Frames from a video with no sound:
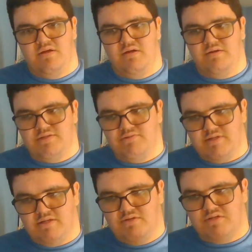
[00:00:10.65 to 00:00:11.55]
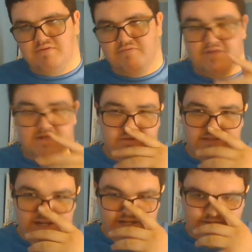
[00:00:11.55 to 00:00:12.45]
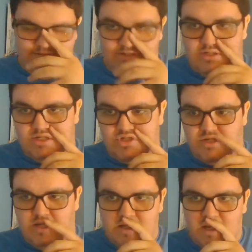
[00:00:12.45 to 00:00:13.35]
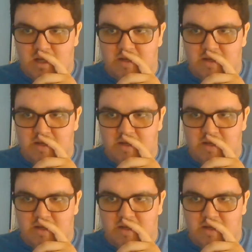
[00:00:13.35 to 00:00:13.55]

Or to a YouTuber video that I mentioned yesterday.